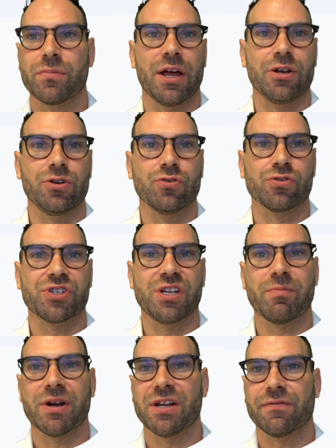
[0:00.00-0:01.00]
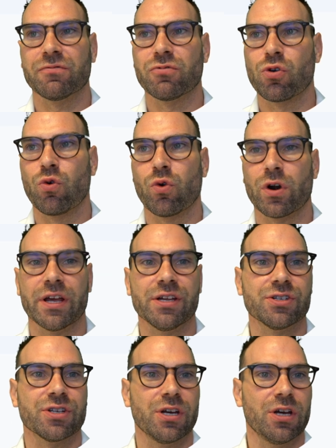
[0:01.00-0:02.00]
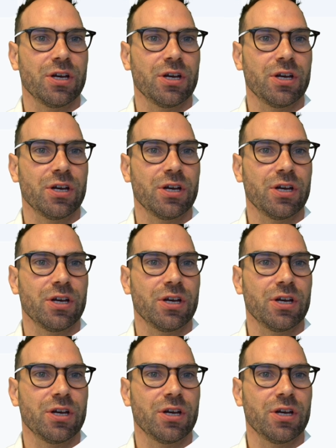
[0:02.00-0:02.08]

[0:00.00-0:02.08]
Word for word: and you'll see my different recordings.